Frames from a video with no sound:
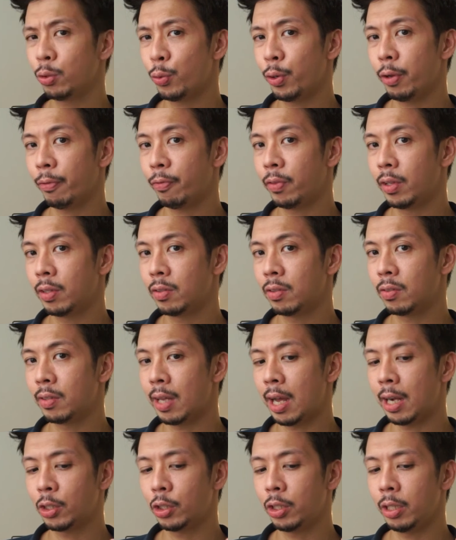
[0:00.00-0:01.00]
know if this is
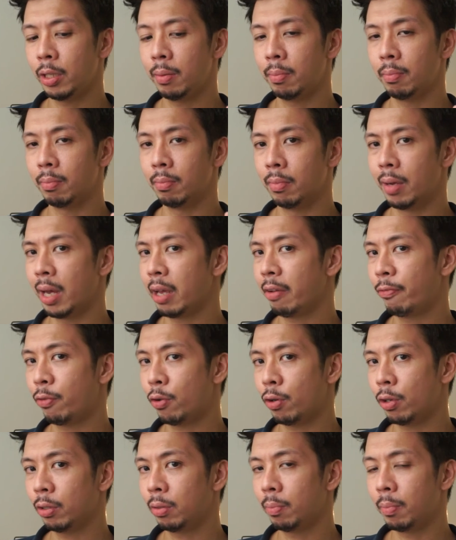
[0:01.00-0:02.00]
actually my
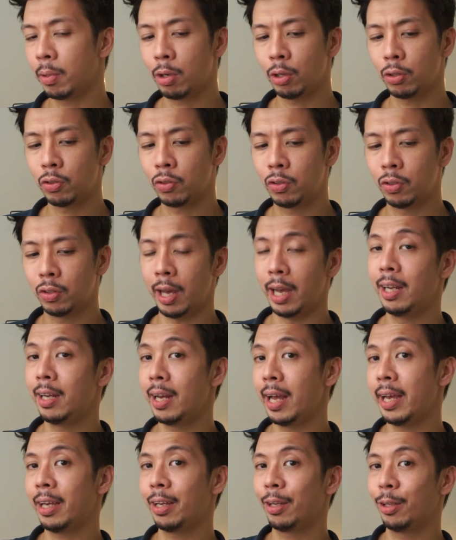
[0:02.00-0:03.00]
fault because I
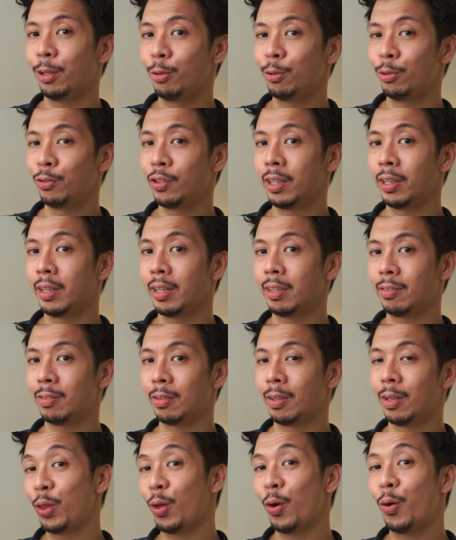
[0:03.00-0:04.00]
like using
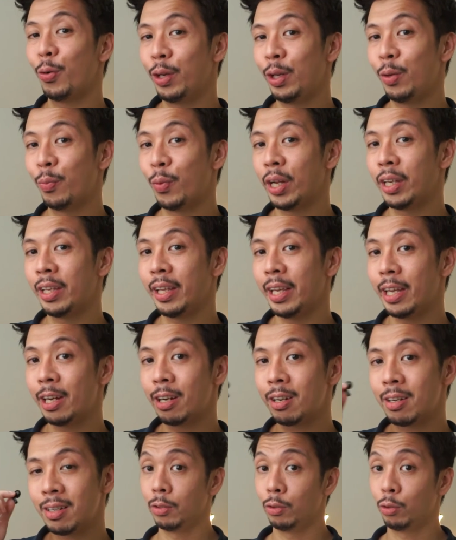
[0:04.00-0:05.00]
this with only one
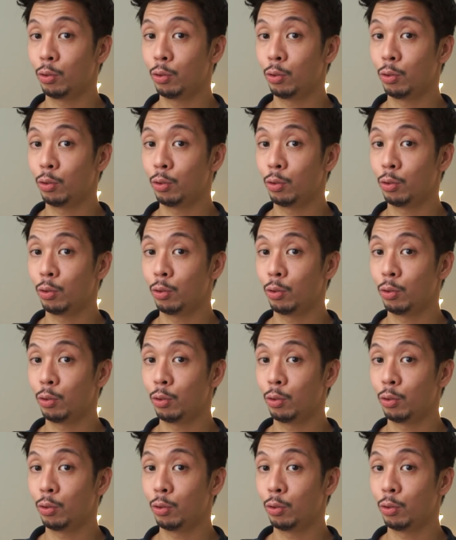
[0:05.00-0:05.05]
ear,